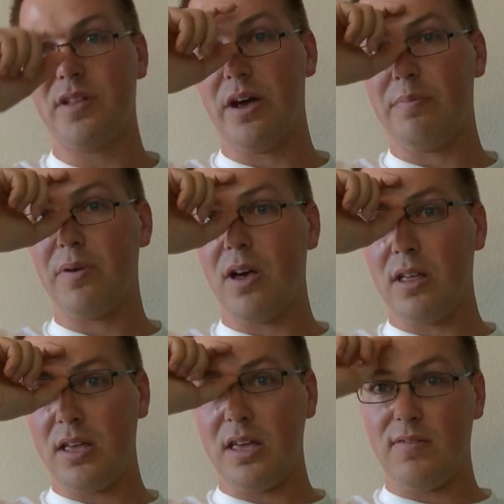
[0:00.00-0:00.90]
I'll
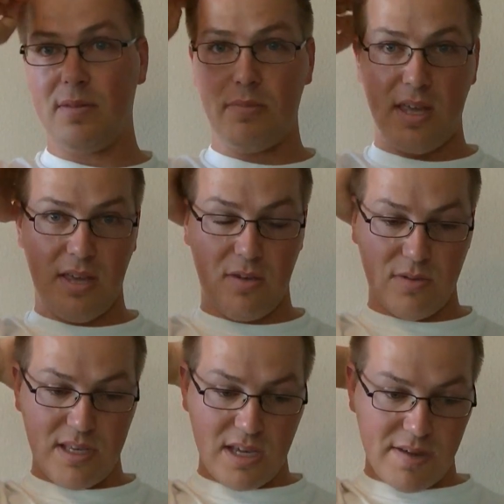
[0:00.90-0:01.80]
probably even be
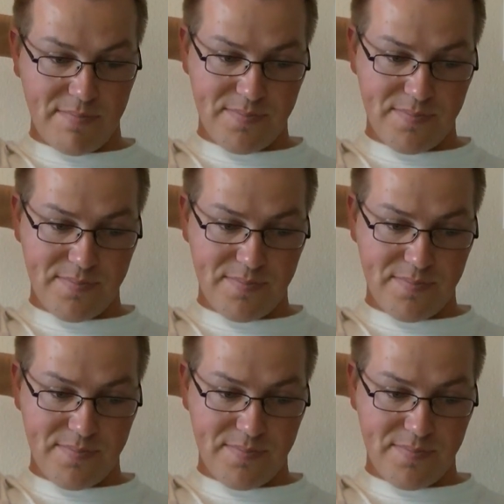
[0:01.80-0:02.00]
using them.